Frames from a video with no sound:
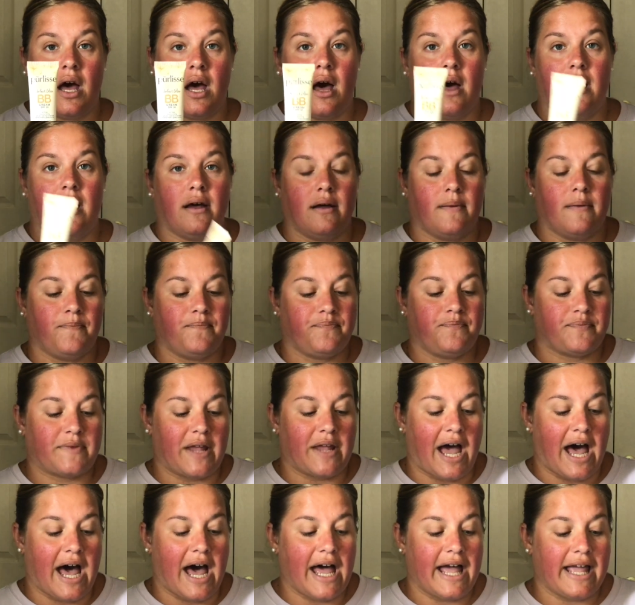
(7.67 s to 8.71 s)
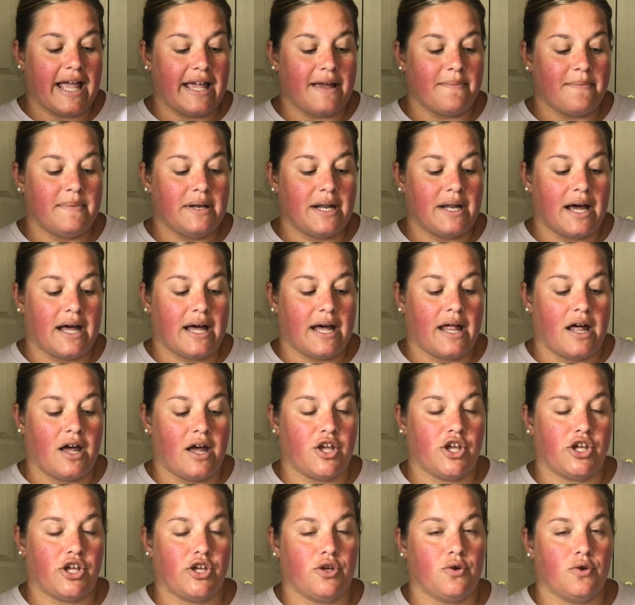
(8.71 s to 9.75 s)
I am not a
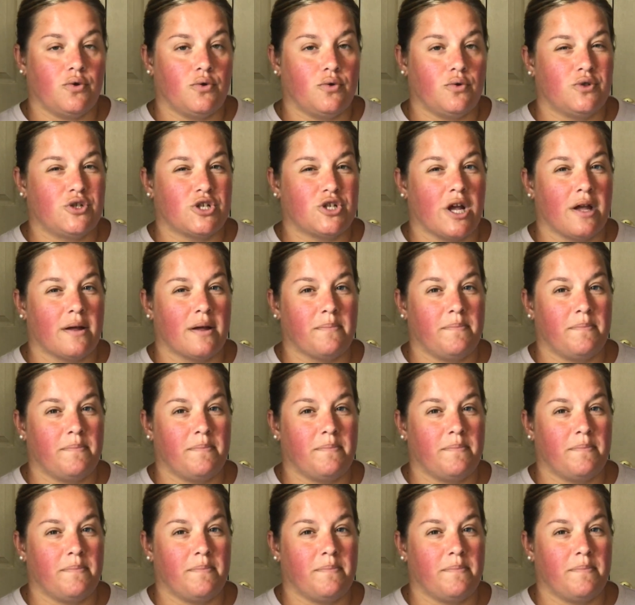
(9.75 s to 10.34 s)
huge